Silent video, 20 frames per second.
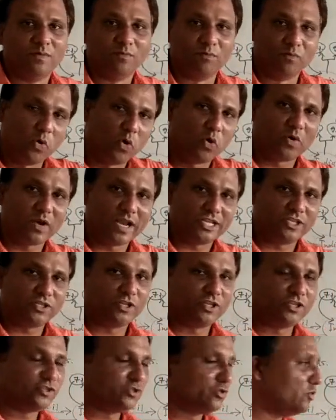more
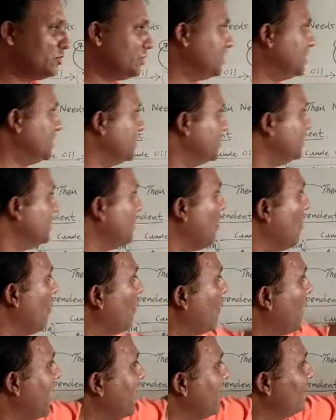natural resources,
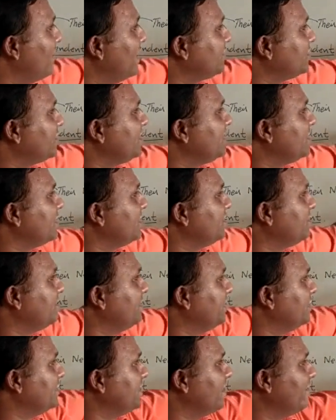while Western
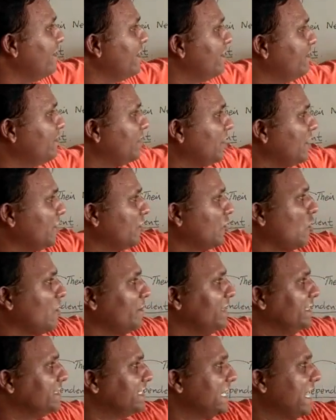countries, developed
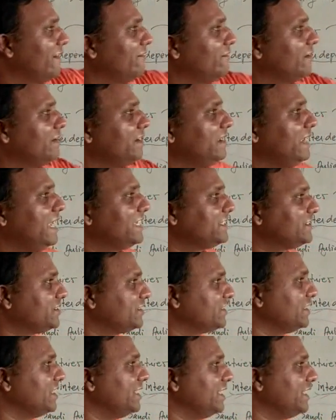economies, have
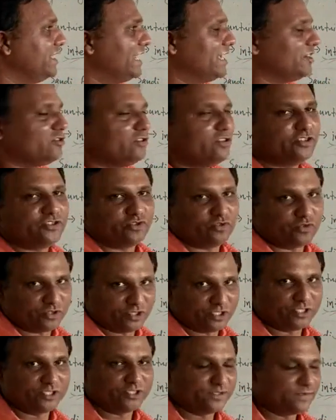less natural
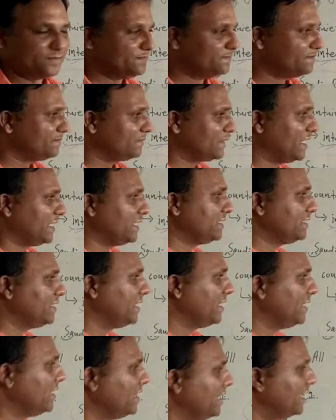resources. Okay?
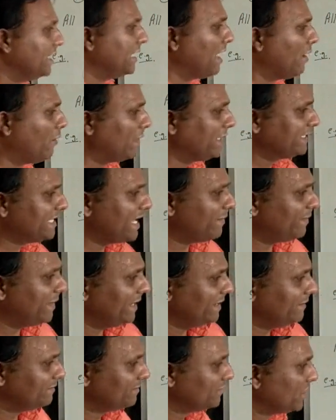Now what is
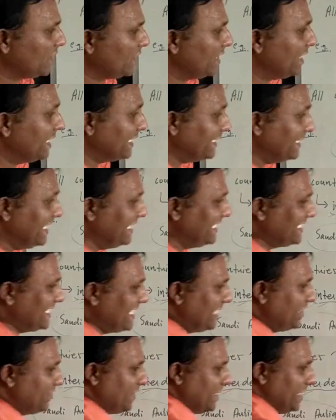happening? These
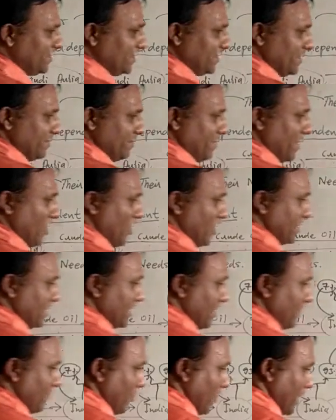countries, because
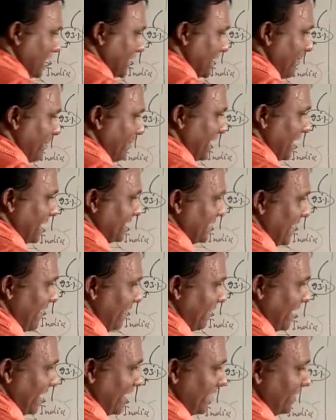for example, let's say
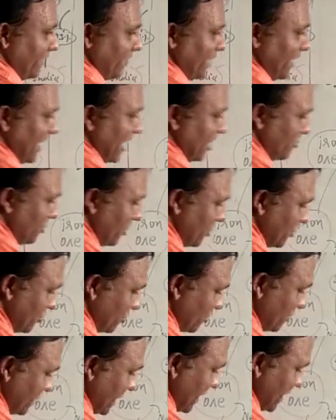one natural
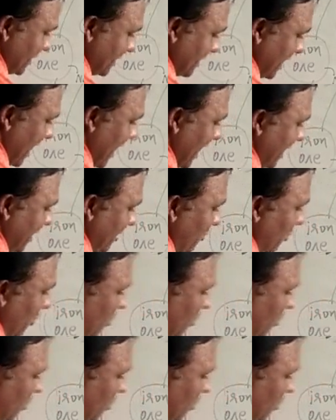resource, that is iron